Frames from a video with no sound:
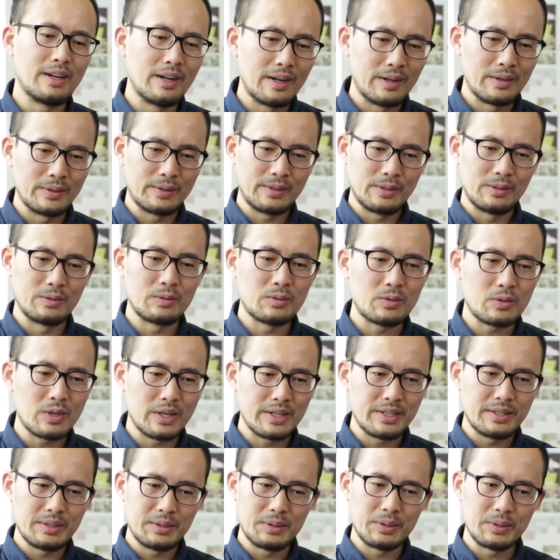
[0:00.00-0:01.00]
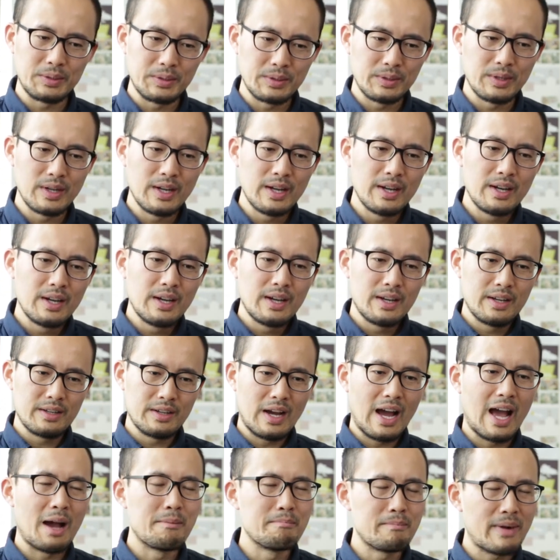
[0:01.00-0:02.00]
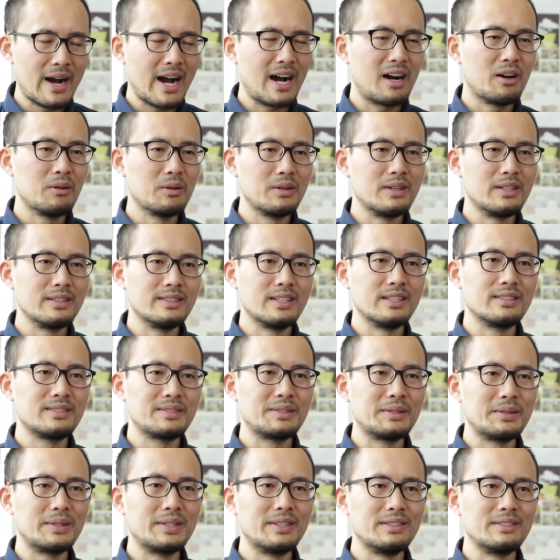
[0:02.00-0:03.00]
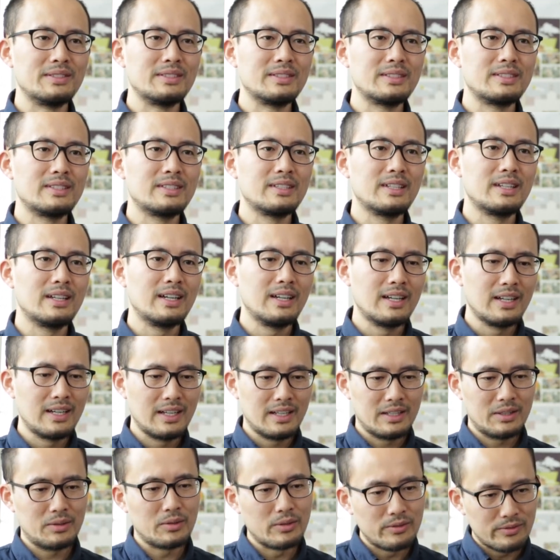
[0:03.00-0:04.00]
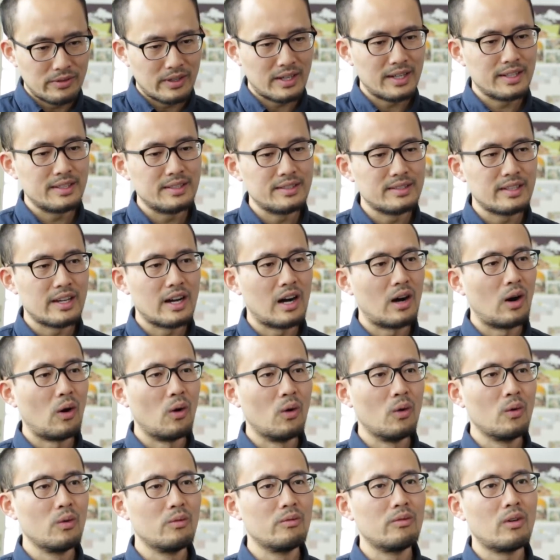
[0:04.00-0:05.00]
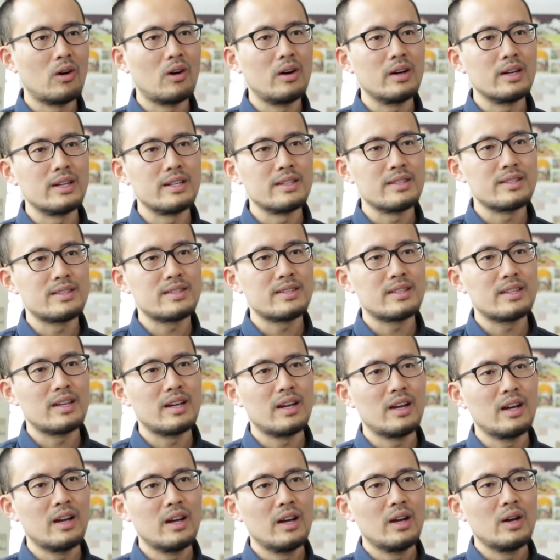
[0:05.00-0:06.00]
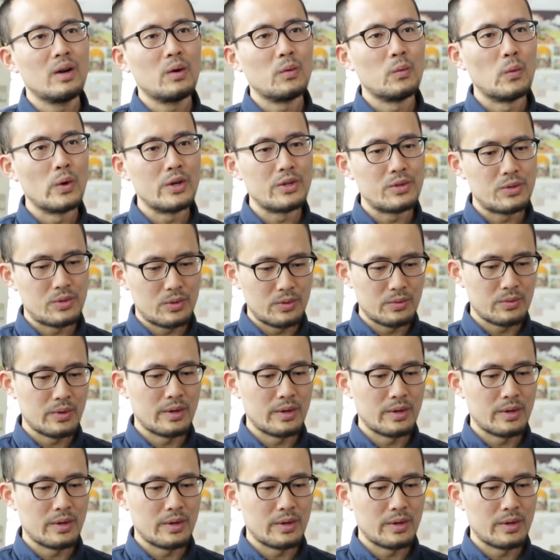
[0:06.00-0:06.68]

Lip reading: also trying to empower the students to find their own voice, which